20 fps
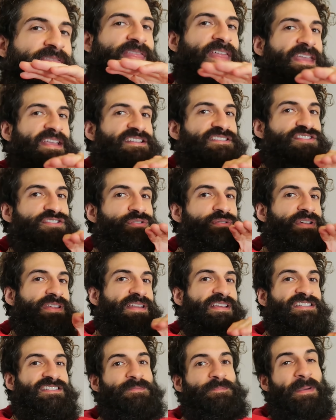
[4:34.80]
Things you can
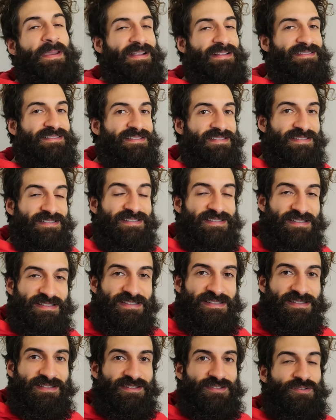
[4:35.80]
expect to
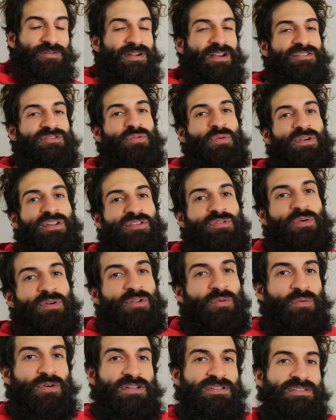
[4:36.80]
see throughout
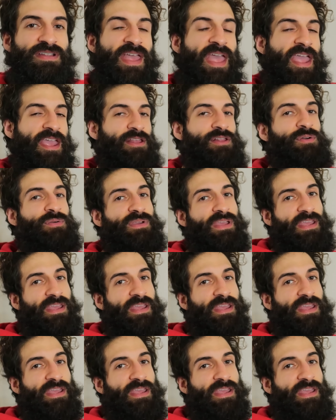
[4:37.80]
2021, Halo